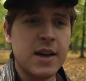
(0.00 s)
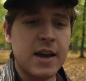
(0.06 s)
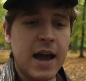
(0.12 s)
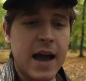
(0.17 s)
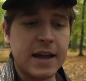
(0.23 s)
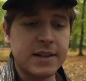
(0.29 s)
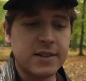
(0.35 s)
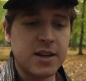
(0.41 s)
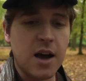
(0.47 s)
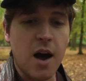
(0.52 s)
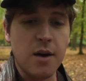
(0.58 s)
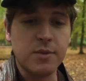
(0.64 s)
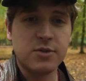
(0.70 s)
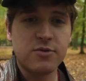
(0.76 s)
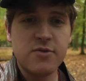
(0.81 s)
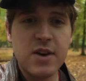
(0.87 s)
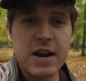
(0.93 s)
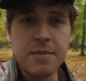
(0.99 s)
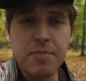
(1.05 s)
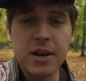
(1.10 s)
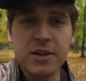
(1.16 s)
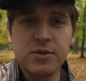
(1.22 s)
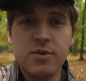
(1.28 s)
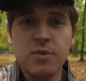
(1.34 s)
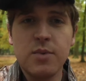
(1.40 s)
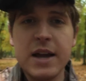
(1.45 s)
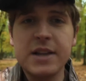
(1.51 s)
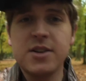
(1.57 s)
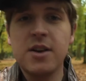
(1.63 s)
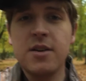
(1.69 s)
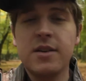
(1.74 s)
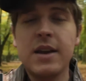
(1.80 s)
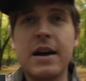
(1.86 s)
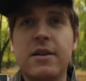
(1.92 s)
and I was really pleased with the way it
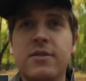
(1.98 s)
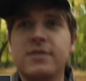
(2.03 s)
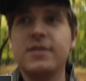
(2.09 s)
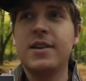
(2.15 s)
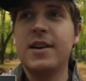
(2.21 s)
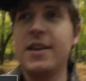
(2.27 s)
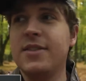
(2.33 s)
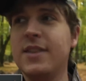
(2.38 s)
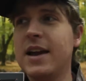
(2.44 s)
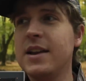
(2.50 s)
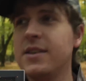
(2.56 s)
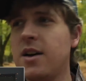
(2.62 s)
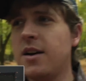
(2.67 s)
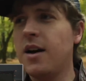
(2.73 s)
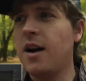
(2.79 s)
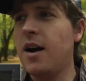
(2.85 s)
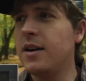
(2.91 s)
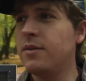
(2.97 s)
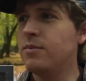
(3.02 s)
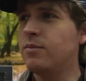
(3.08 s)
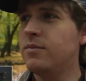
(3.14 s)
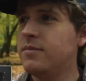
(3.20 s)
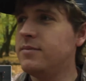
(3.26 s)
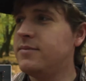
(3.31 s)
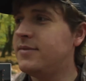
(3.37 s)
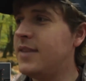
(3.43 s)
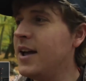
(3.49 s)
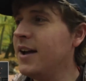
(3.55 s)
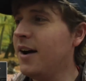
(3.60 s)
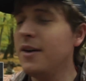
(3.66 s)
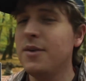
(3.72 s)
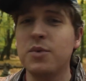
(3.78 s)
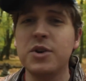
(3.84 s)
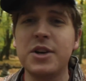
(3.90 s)
turned out in the end.
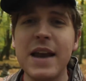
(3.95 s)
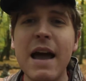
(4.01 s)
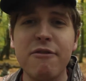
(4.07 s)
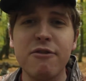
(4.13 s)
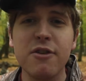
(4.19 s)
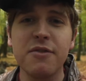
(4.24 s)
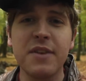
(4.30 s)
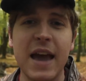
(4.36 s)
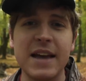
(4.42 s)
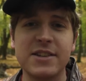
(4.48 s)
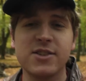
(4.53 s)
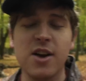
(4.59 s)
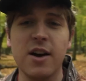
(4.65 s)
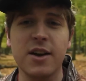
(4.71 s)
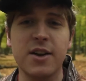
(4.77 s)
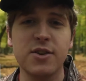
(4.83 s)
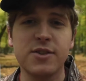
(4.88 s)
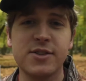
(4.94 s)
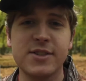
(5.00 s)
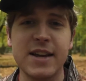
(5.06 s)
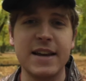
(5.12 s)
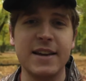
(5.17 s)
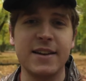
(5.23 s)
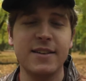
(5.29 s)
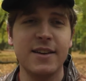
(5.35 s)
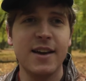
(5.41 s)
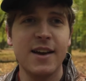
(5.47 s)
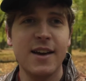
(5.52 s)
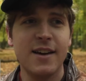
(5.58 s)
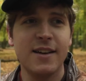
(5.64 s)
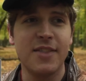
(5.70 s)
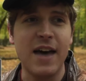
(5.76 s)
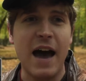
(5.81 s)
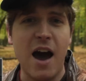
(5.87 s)
I would never have guessed I could sing
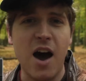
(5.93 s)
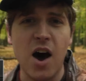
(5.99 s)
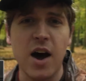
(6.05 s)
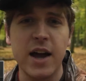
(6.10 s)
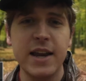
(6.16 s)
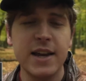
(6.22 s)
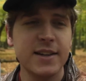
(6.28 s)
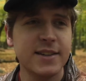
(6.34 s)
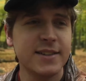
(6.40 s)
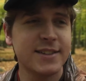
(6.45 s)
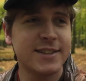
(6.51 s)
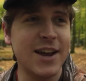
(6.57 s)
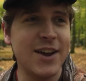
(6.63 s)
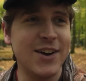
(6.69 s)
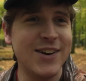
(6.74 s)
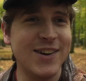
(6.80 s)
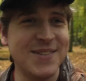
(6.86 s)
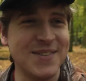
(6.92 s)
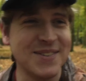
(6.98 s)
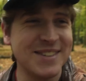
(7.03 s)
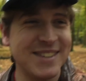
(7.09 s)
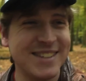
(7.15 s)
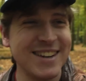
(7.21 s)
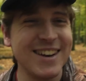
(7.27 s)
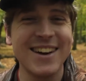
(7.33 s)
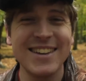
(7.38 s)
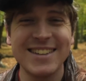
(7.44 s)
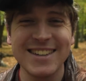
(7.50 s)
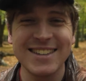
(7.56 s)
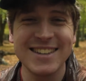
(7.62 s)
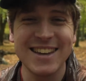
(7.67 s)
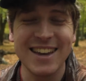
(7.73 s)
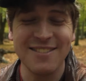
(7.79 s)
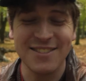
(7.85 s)
that high. So I was
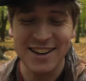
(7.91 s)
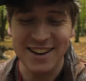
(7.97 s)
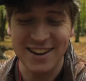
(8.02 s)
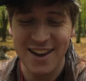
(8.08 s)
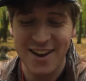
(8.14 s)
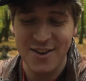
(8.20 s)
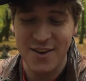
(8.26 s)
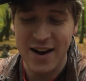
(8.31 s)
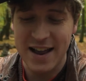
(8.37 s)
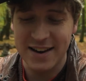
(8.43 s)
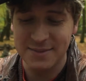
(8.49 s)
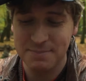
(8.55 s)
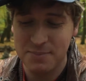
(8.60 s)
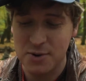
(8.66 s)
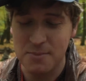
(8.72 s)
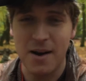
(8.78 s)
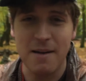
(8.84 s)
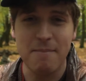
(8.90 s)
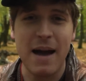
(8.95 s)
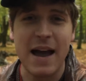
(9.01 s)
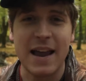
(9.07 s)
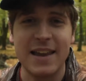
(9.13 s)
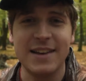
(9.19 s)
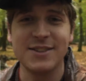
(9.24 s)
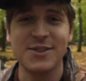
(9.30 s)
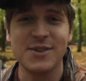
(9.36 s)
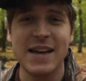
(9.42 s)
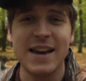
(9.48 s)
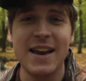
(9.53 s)
delighted to give it a go and put my back into it.